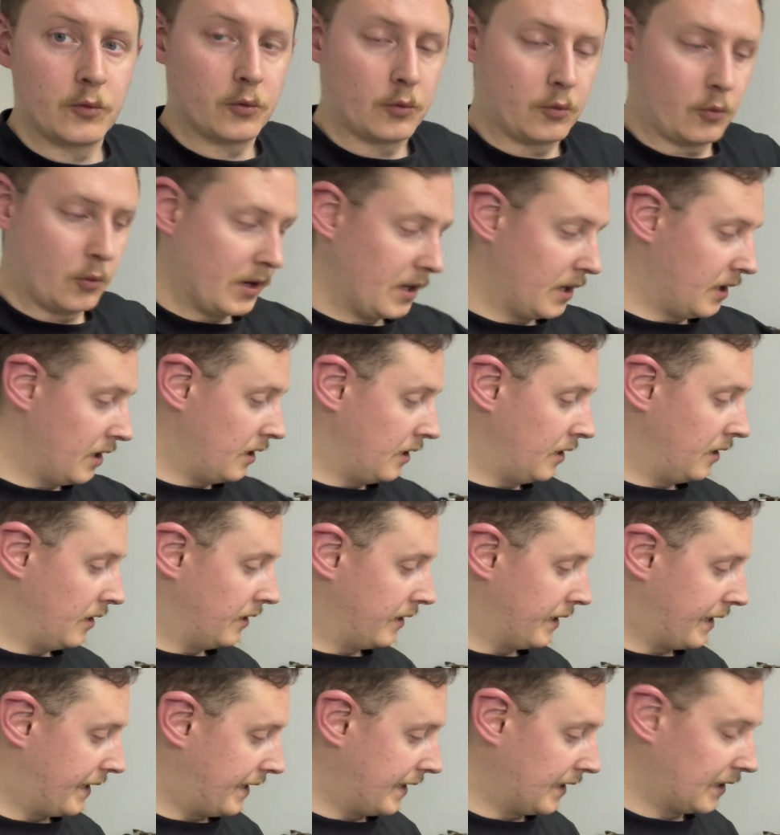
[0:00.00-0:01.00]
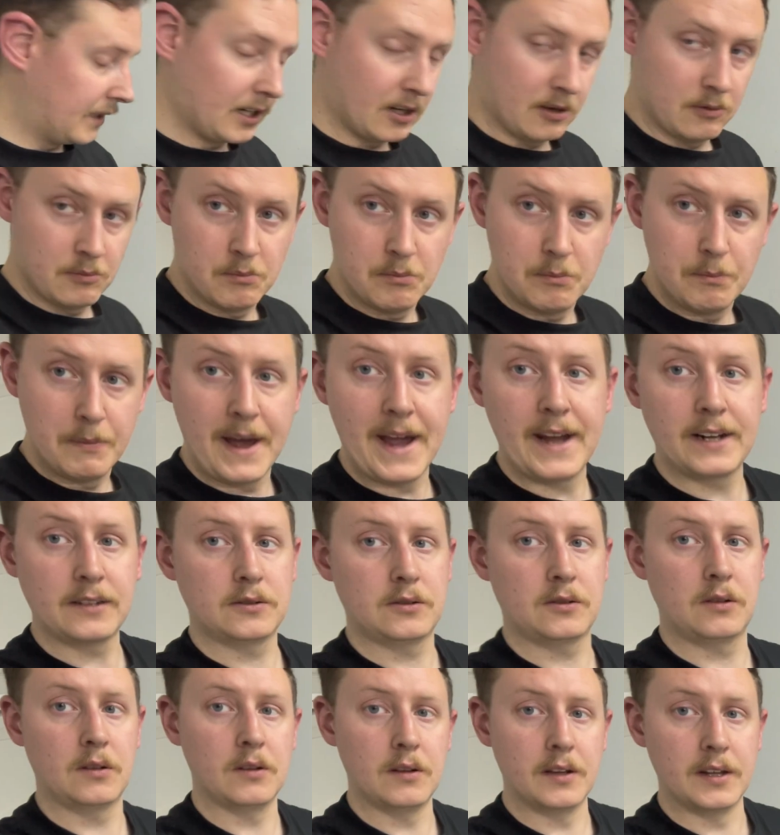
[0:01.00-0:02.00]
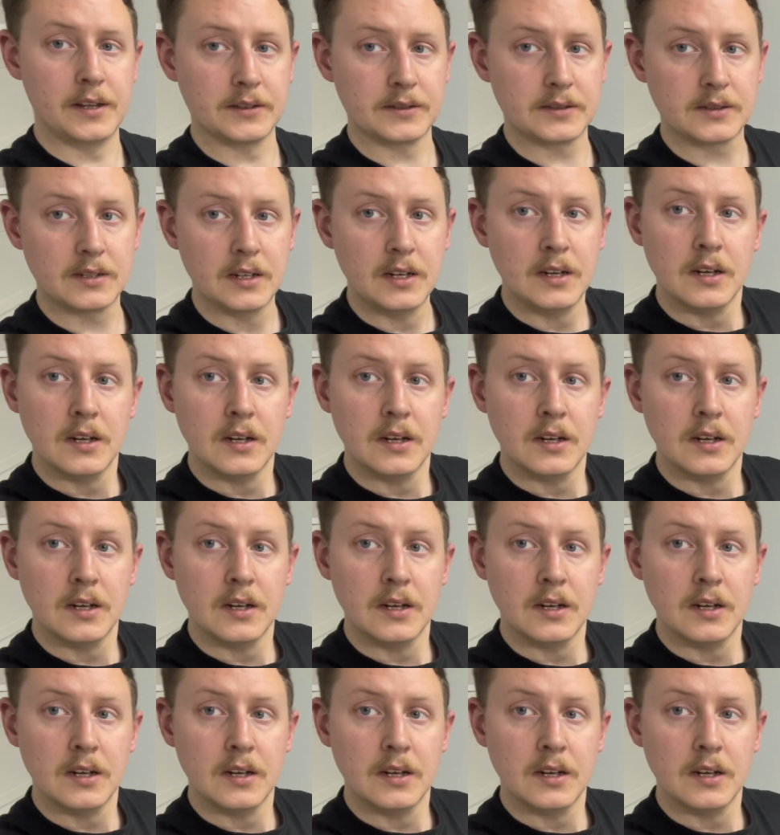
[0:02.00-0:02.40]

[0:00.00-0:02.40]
when I come back to this.